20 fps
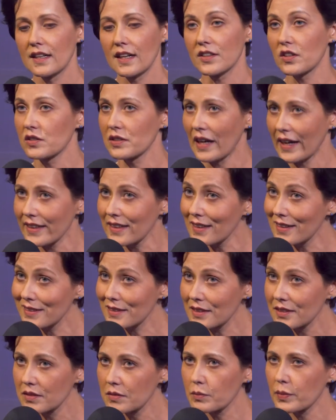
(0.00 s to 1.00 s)
I don't like it,
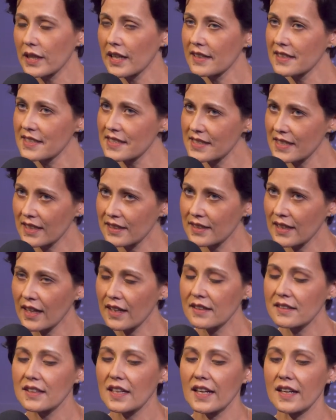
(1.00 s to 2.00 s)
but I understand
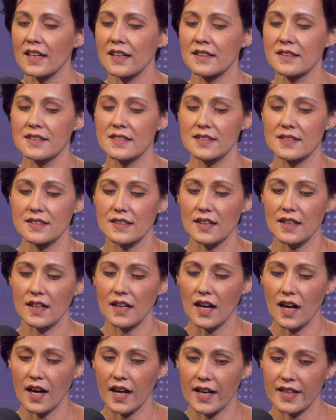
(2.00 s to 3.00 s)
that. And
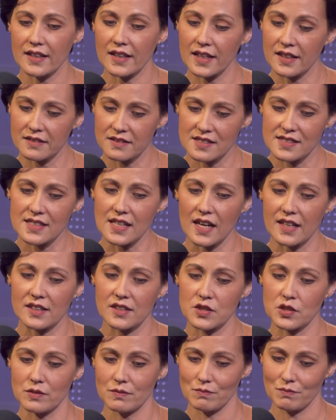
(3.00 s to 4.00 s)
I then
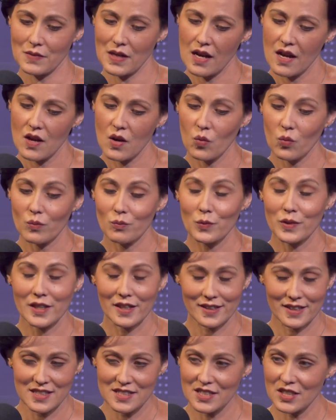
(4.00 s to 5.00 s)
started, when
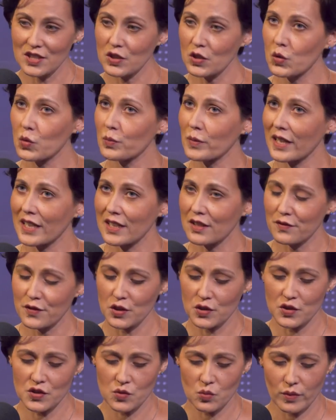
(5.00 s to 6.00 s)
I continued with my
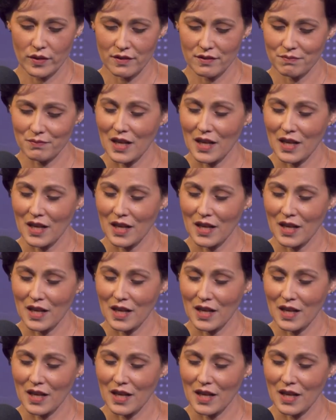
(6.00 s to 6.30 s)
interviews with